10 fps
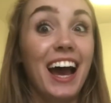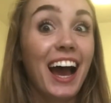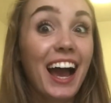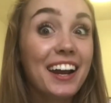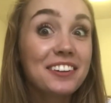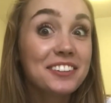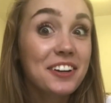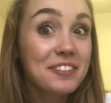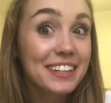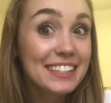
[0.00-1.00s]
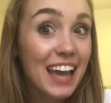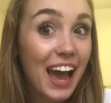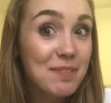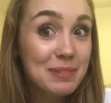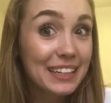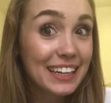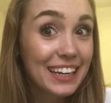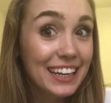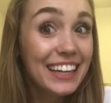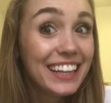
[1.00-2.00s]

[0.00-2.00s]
I don't know what's happening.